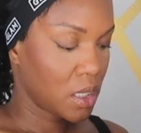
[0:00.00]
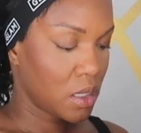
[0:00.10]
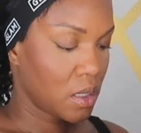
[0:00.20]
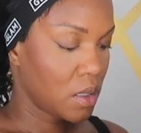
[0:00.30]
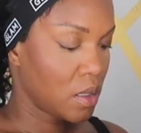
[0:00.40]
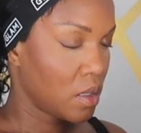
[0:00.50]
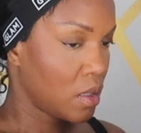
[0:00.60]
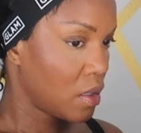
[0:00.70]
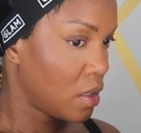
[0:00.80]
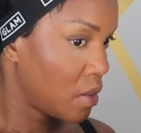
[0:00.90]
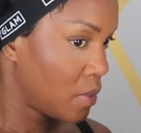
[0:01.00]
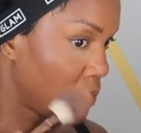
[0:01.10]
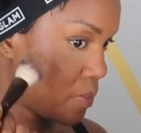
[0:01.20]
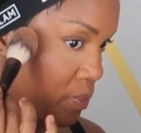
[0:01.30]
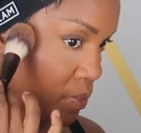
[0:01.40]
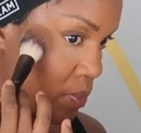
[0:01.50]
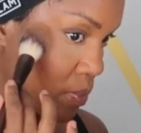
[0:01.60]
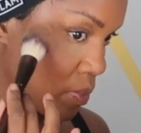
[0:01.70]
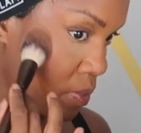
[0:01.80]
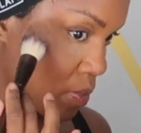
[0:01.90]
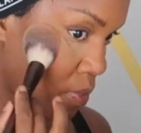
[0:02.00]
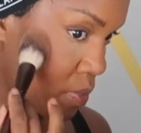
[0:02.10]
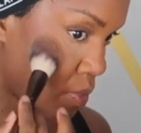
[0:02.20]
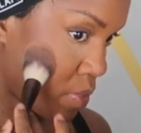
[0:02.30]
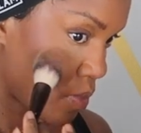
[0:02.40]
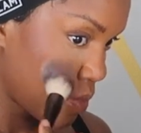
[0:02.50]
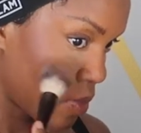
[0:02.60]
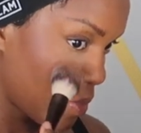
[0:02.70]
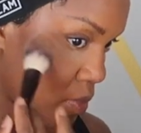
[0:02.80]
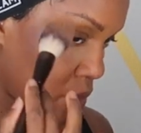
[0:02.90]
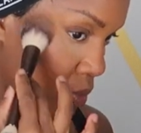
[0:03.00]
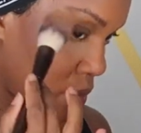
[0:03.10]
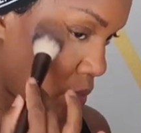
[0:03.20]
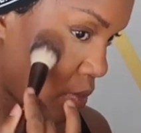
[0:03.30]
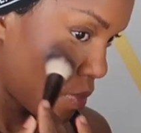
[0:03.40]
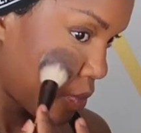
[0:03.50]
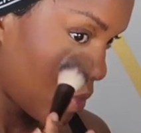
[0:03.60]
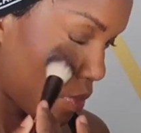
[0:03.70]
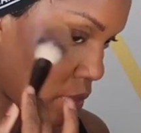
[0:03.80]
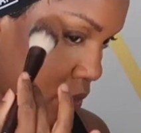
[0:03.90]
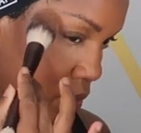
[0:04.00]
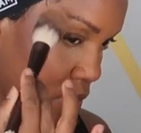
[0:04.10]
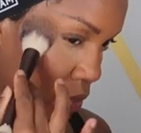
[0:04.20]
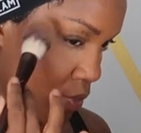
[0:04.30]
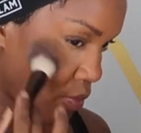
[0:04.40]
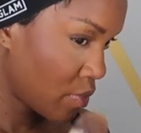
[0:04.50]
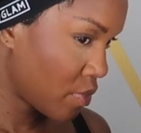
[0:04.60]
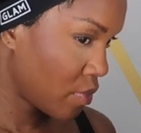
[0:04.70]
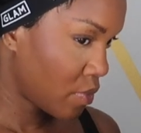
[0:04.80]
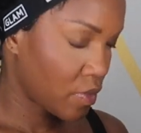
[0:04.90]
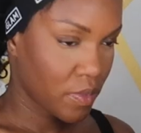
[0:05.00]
No one is speaking in this clip.